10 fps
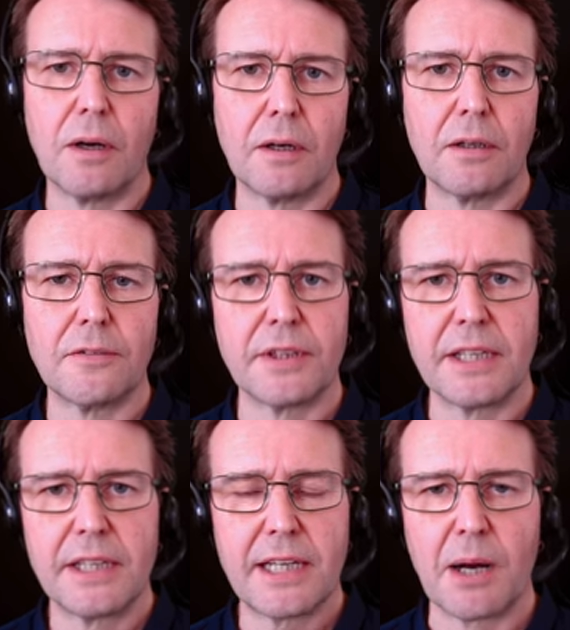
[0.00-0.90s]
of
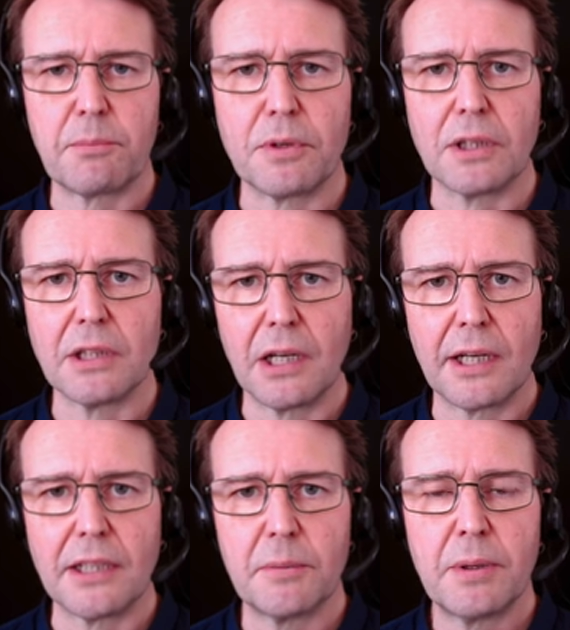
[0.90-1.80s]
the camera
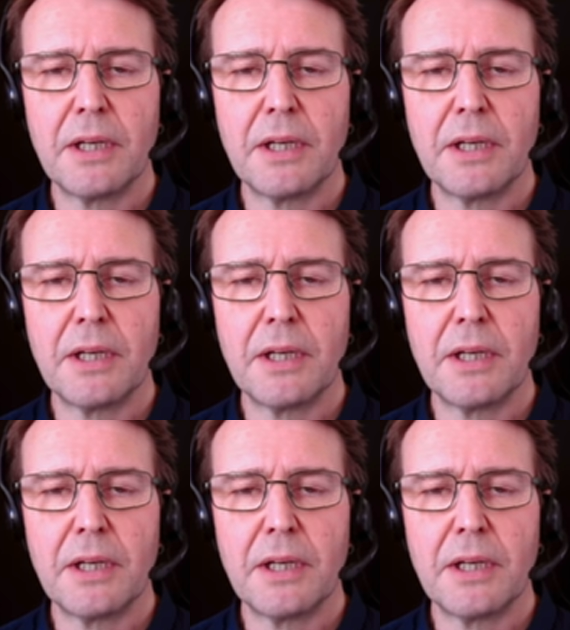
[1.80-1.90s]
lineup